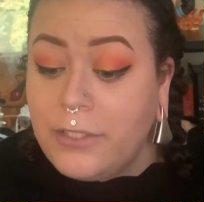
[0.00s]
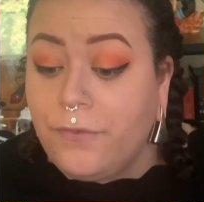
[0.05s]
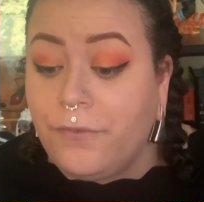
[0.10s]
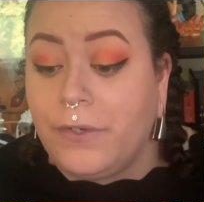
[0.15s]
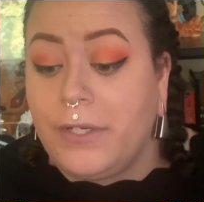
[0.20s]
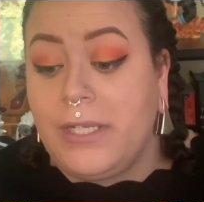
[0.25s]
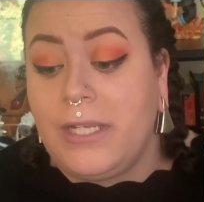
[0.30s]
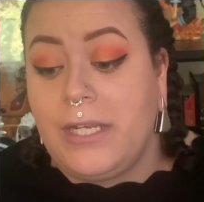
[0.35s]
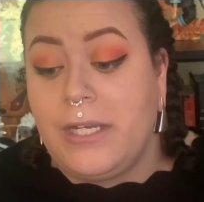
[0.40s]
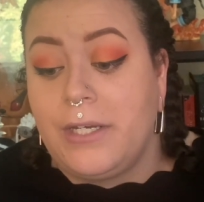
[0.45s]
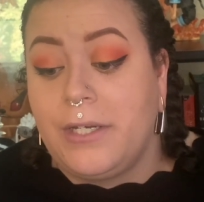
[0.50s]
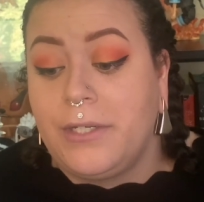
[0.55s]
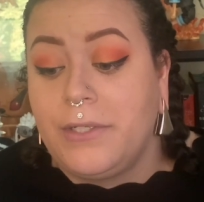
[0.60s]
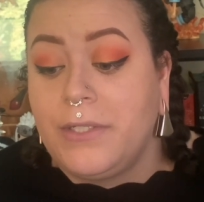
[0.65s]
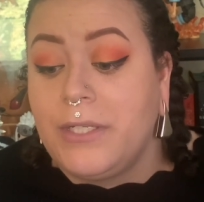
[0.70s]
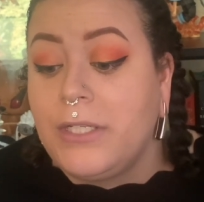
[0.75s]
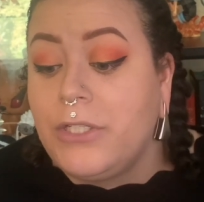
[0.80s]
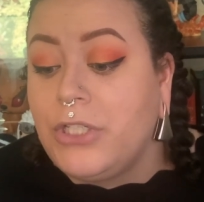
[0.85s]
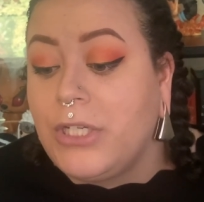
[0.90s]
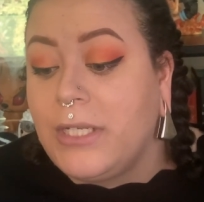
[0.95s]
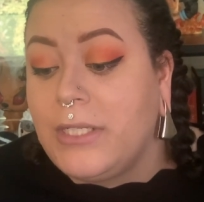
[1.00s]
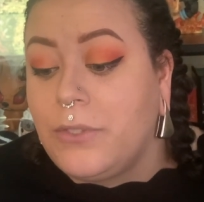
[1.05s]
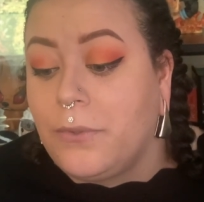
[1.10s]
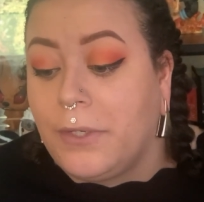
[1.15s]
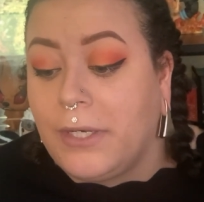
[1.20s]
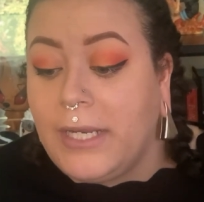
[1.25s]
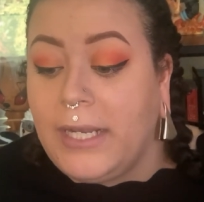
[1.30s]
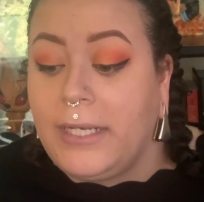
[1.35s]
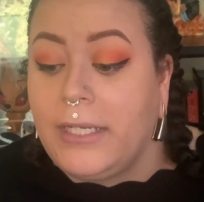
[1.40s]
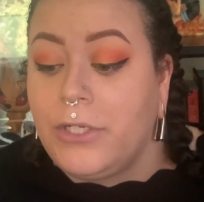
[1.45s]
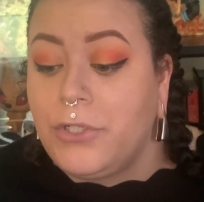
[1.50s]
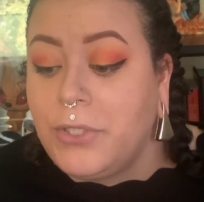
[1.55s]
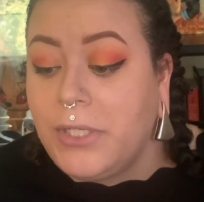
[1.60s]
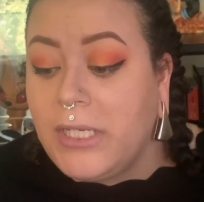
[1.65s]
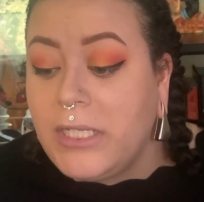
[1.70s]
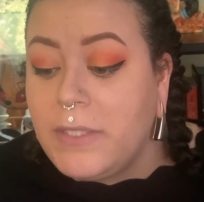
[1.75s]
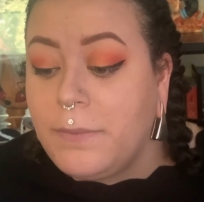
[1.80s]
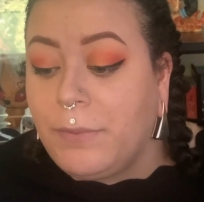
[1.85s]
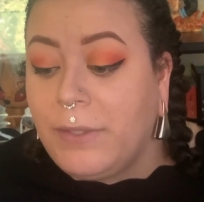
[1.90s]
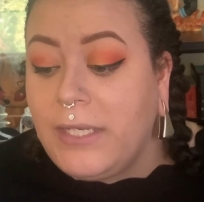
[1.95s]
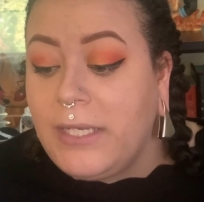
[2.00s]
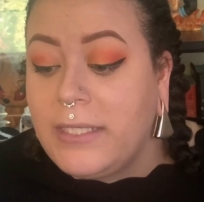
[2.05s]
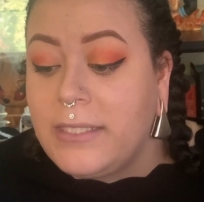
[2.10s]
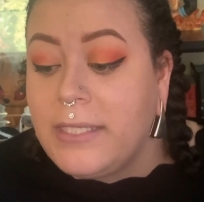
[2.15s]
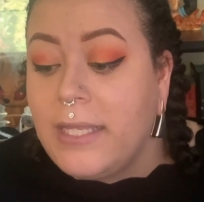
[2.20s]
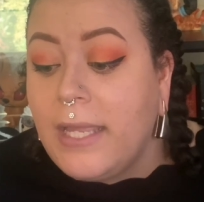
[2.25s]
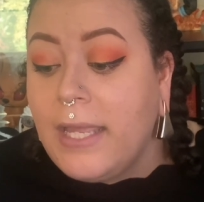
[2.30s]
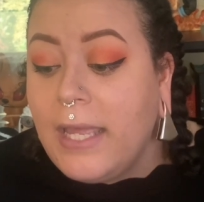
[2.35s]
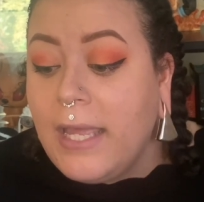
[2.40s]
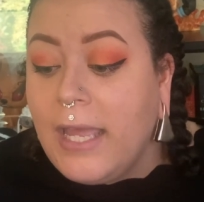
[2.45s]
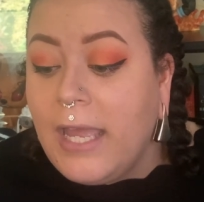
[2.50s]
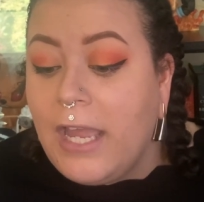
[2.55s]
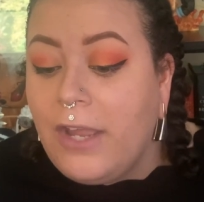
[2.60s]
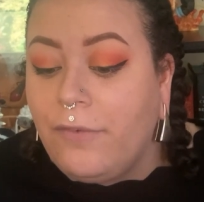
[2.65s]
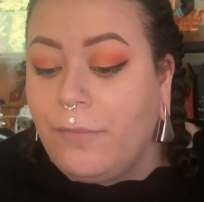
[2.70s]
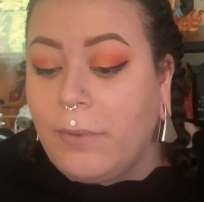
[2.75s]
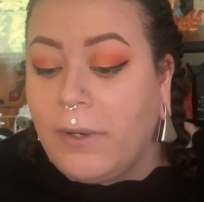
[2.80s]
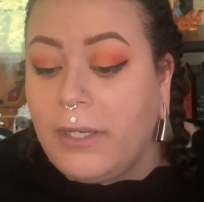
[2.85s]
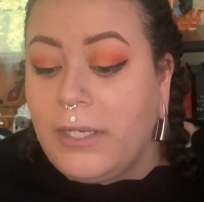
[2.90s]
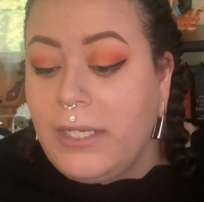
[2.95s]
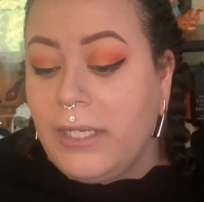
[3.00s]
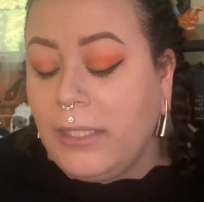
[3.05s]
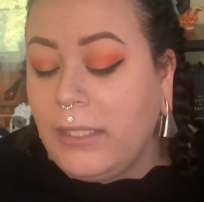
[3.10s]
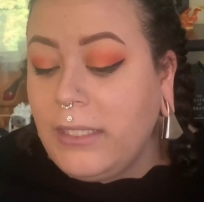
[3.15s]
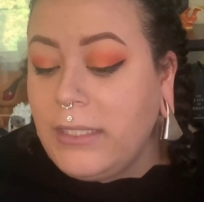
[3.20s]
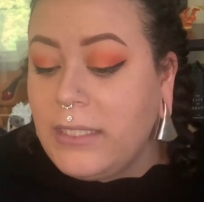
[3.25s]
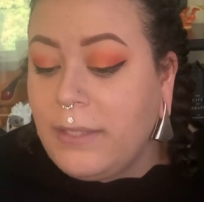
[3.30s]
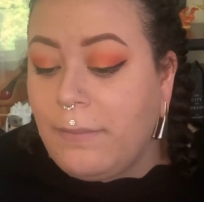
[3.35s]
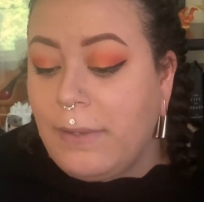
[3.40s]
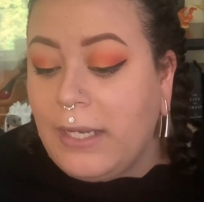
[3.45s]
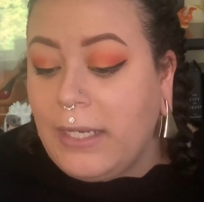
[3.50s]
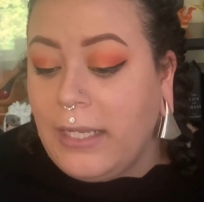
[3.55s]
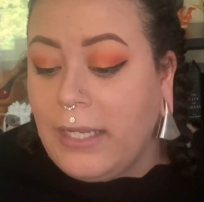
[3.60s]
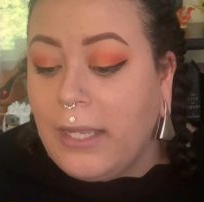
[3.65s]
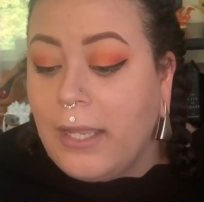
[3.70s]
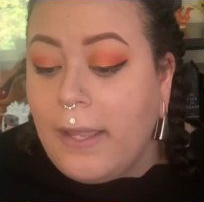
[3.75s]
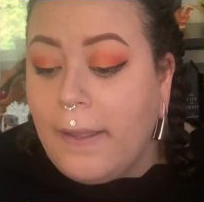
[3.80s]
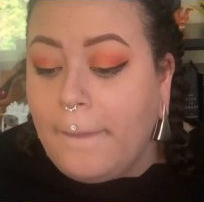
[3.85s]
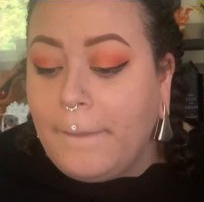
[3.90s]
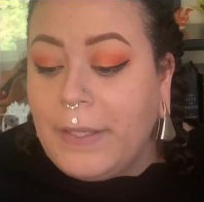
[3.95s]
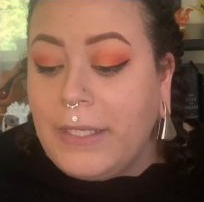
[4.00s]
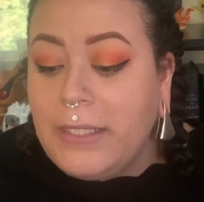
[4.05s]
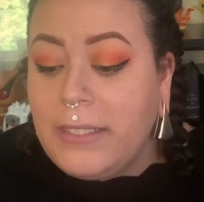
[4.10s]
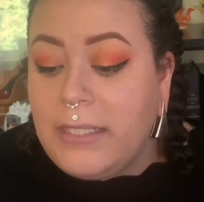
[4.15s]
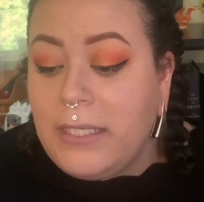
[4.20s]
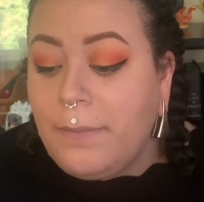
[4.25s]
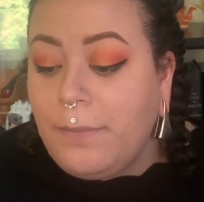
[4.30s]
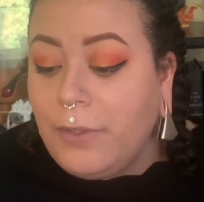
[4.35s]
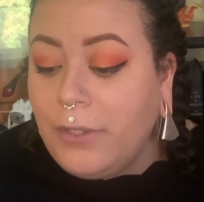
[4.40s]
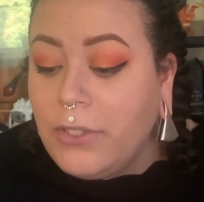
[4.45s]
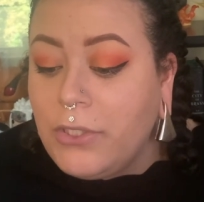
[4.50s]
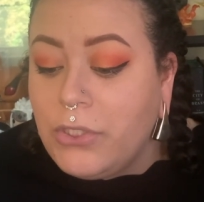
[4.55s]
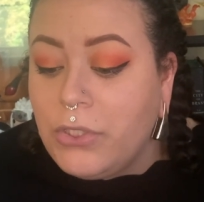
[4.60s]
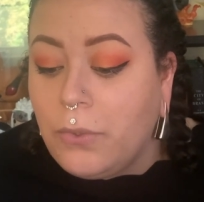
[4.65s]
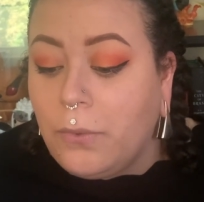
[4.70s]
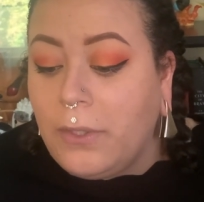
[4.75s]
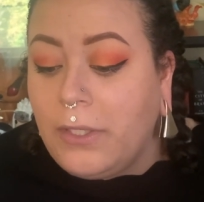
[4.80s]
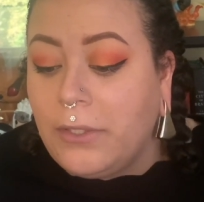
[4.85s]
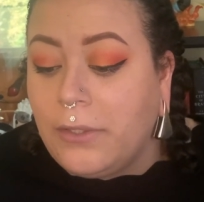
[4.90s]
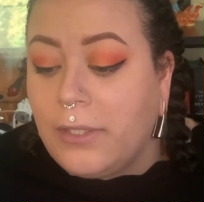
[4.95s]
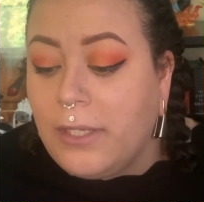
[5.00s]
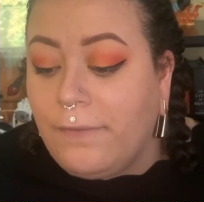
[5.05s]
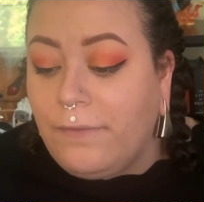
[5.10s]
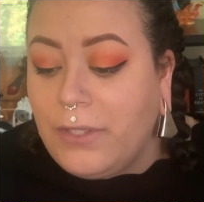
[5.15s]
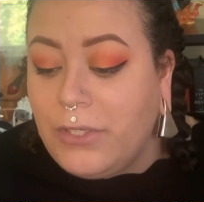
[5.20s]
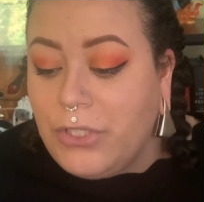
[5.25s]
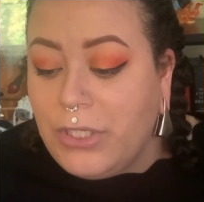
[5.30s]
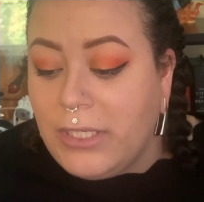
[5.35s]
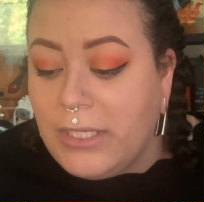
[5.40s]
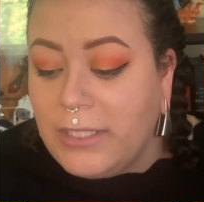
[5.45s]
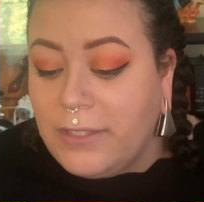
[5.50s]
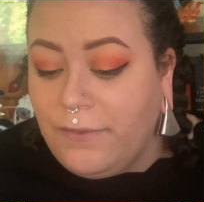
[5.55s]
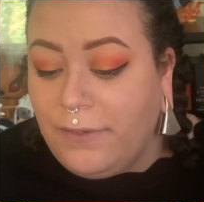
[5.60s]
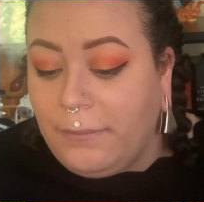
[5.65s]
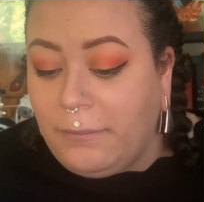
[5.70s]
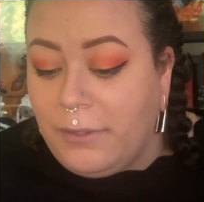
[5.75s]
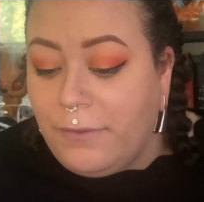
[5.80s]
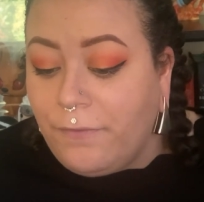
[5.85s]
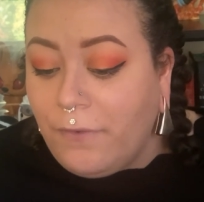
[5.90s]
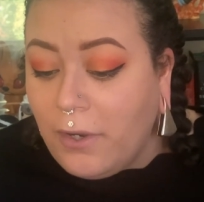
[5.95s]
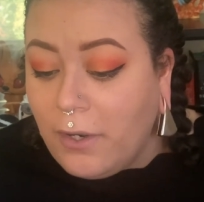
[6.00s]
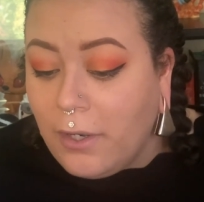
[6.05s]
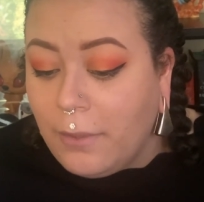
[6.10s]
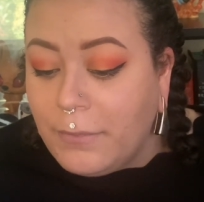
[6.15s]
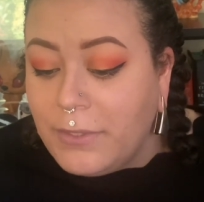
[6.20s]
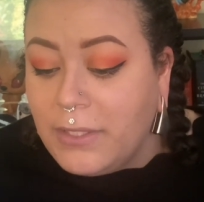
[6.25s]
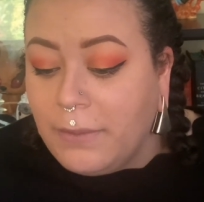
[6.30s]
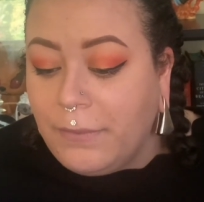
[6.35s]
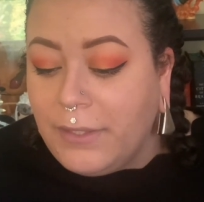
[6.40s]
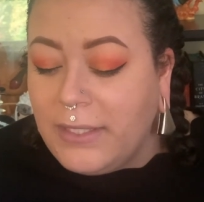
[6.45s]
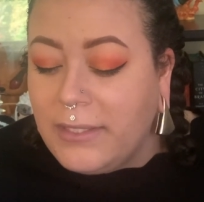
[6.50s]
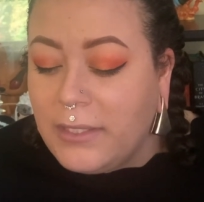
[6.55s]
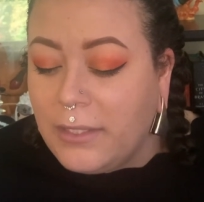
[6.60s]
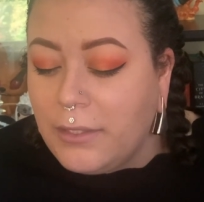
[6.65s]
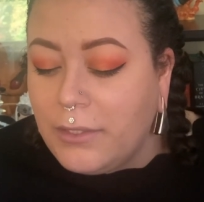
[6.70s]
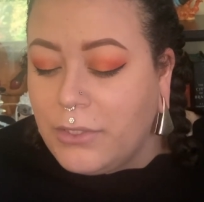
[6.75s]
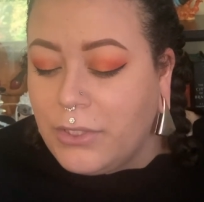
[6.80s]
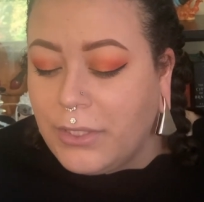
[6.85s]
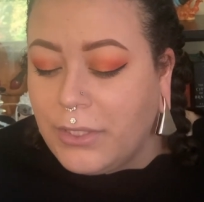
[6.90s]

For years, Jed's organic transplants have brought healing to many, but deep in the soil of the Jenkins family farm, something sinister